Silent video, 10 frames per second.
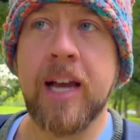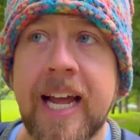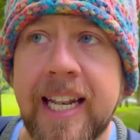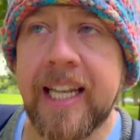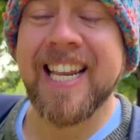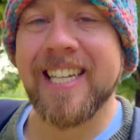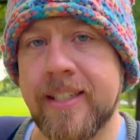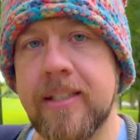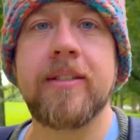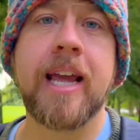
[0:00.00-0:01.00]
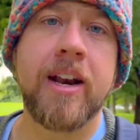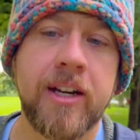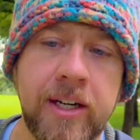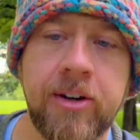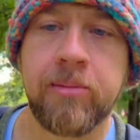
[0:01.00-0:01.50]
at least 10
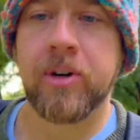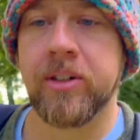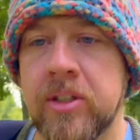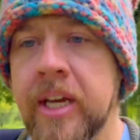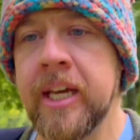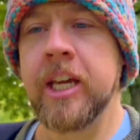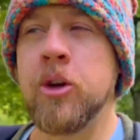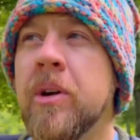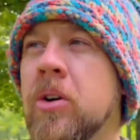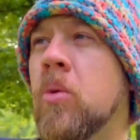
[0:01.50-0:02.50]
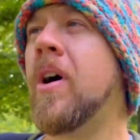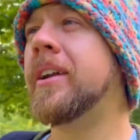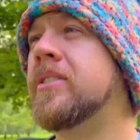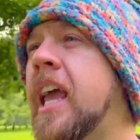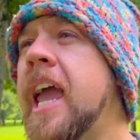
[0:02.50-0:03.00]
Galarian birds. You might go, what,
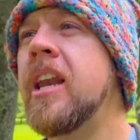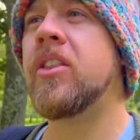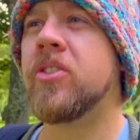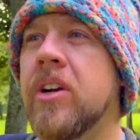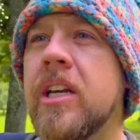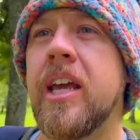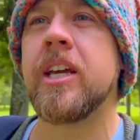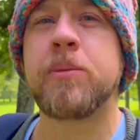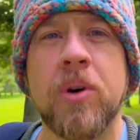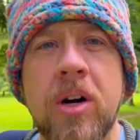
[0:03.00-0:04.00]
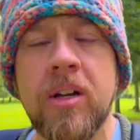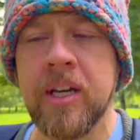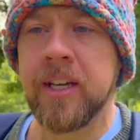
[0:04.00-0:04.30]
10 in 30 days, bro?